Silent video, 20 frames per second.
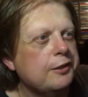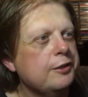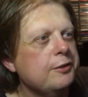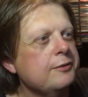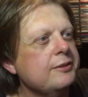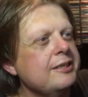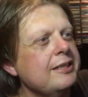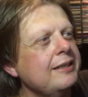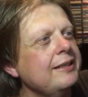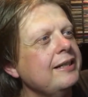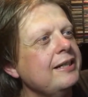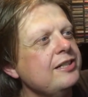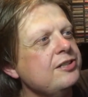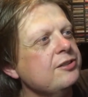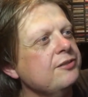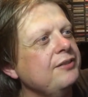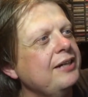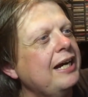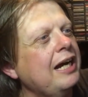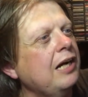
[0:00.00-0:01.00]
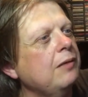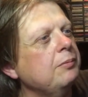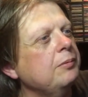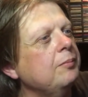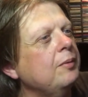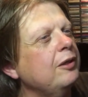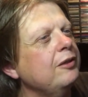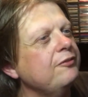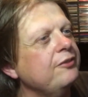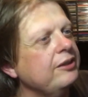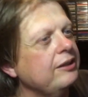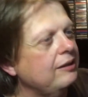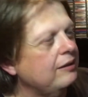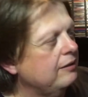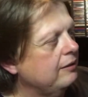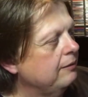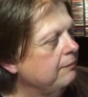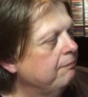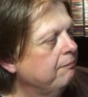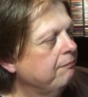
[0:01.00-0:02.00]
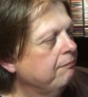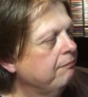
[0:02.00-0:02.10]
acoustic nature of the album, I think.